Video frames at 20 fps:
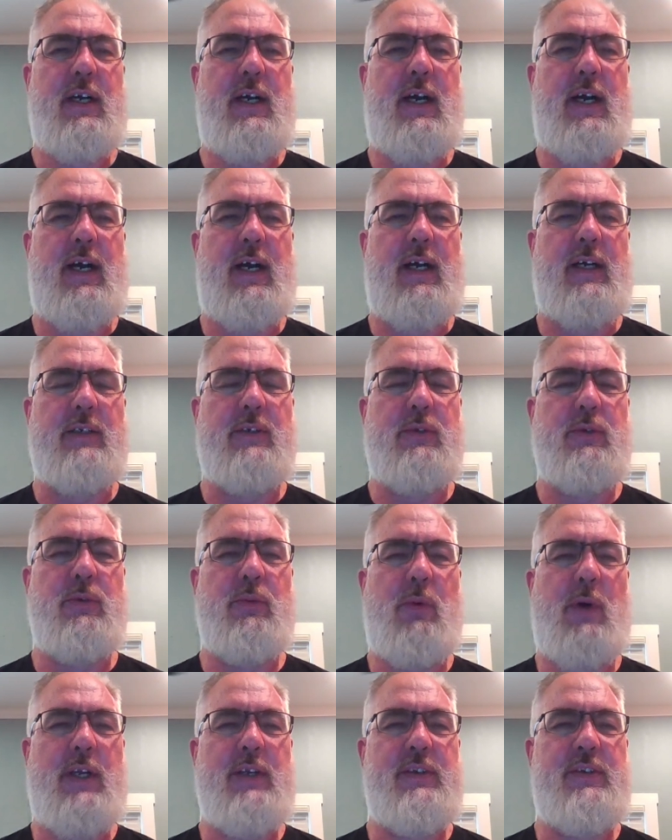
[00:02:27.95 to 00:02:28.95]
who
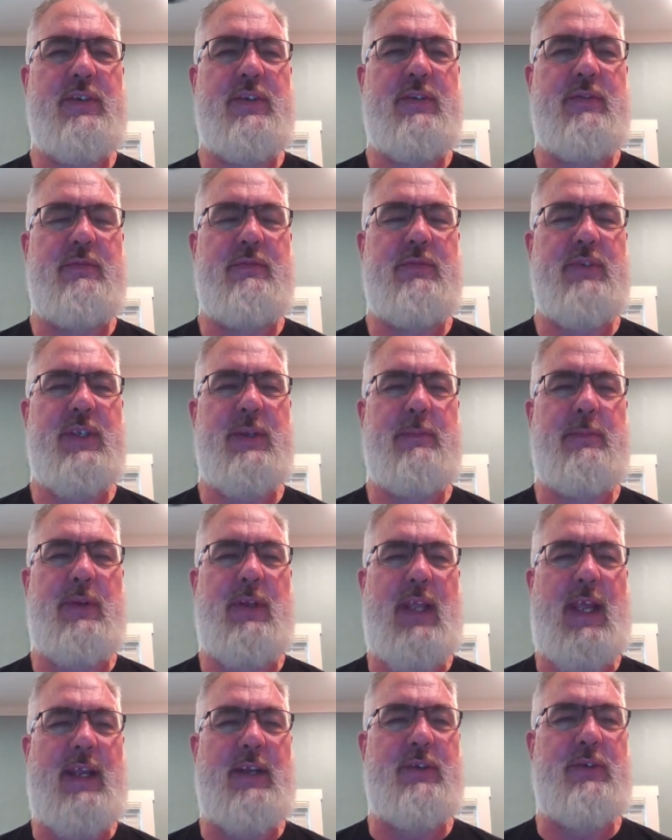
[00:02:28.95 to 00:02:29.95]
wants
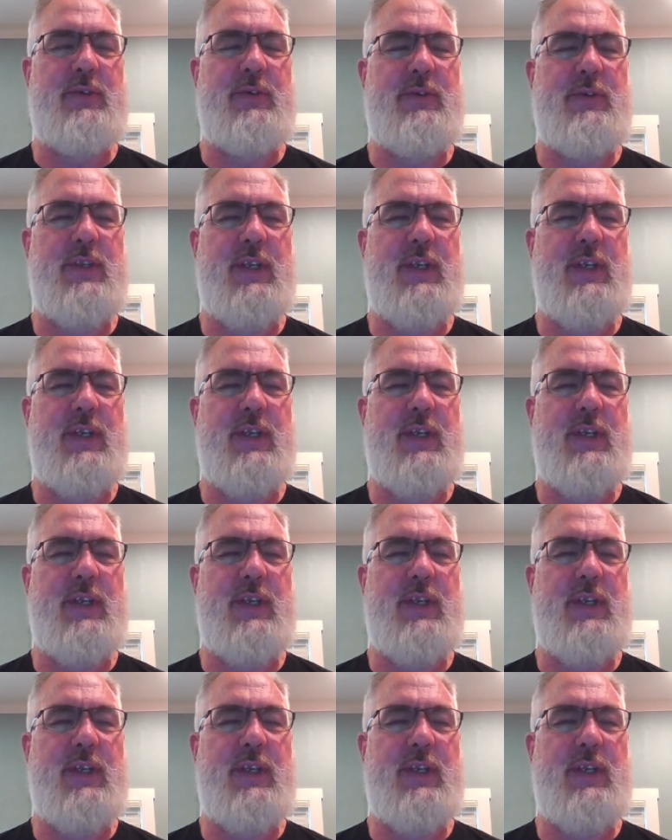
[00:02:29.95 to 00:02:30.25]
simple answers